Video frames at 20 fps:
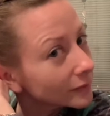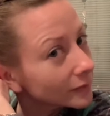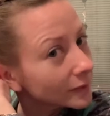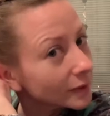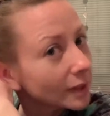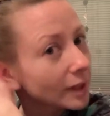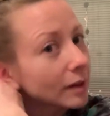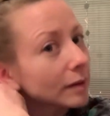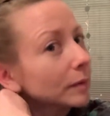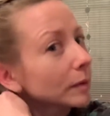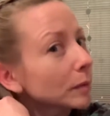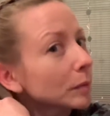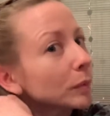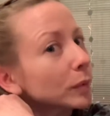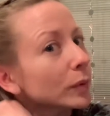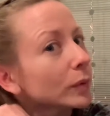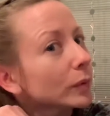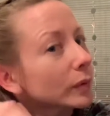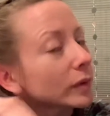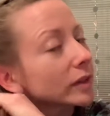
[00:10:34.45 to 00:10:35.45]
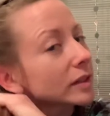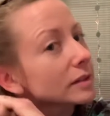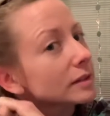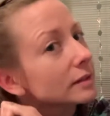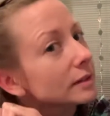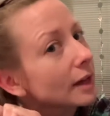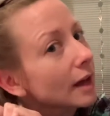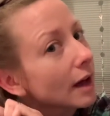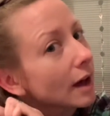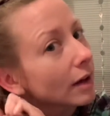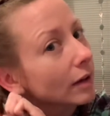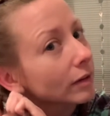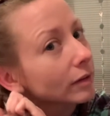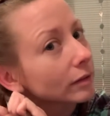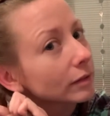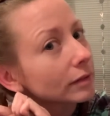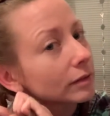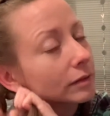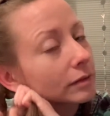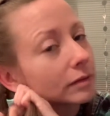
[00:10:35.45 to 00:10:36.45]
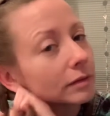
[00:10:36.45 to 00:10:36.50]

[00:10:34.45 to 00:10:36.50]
Now I'm going to pull this down